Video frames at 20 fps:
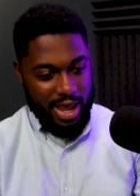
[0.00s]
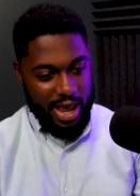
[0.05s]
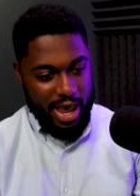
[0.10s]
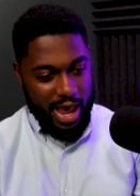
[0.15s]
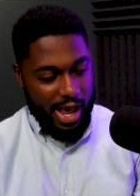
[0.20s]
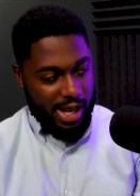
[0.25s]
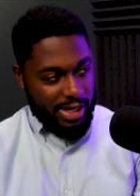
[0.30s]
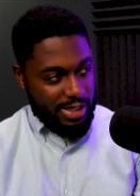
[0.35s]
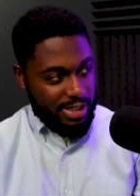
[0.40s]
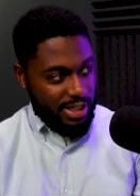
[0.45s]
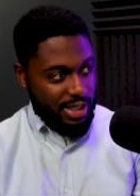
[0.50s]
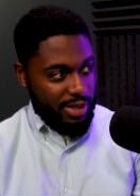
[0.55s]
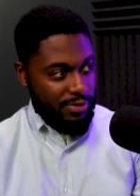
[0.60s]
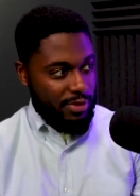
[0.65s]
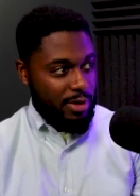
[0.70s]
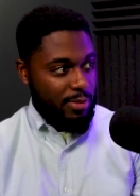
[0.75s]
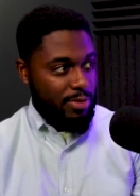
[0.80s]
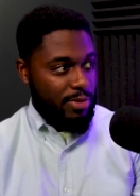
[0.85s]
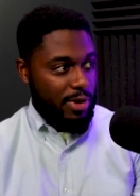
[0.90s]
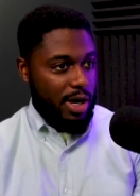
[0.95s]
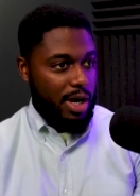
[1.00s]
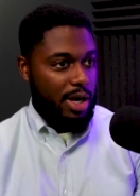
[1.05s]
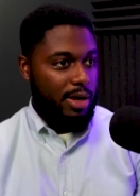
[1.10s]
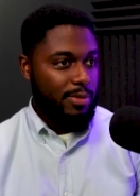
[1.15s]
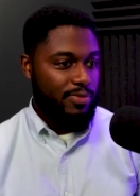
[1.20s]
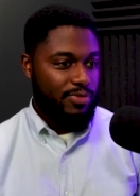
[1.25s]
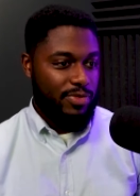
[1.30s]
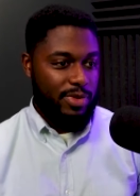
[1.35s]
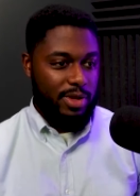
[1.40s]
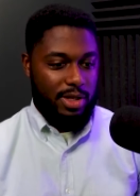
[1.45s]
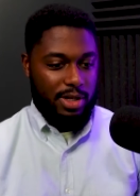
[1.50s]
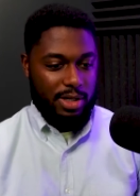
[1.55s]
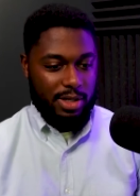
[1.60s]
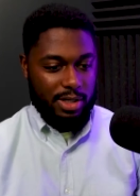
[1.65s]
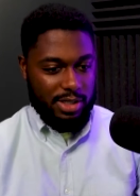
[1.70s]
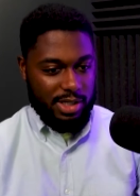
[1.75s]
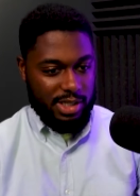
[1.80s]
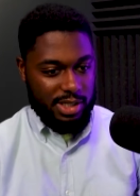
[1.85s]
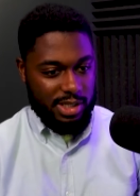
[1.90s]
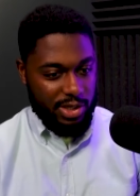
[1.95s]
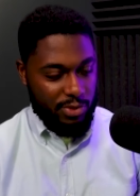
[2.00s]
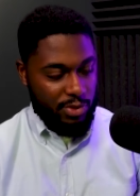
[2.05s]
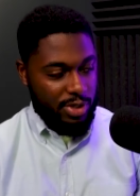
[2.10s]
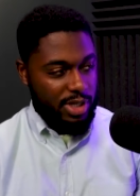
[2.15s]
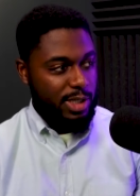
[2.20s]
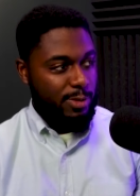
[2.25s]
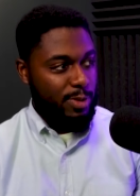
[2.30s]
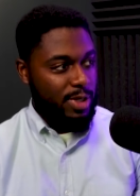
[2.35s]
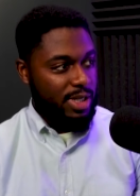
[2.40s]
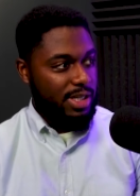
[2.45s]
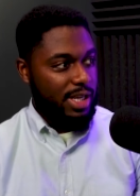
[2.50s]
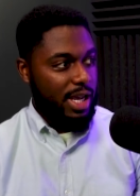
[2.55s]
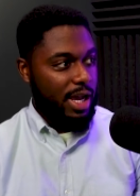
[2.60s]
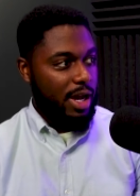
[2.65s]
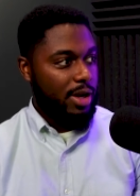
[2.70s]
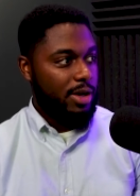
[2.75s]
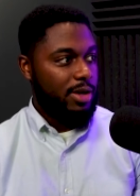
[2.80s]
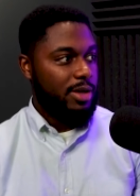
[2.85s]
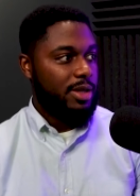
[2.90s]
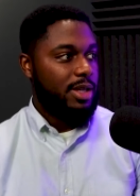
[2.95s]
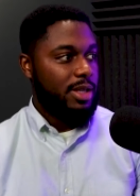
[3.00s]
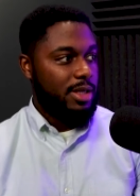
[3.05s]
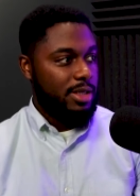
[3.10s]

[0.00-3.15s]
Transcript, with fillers: ask, give it a prompt, see what it spits out,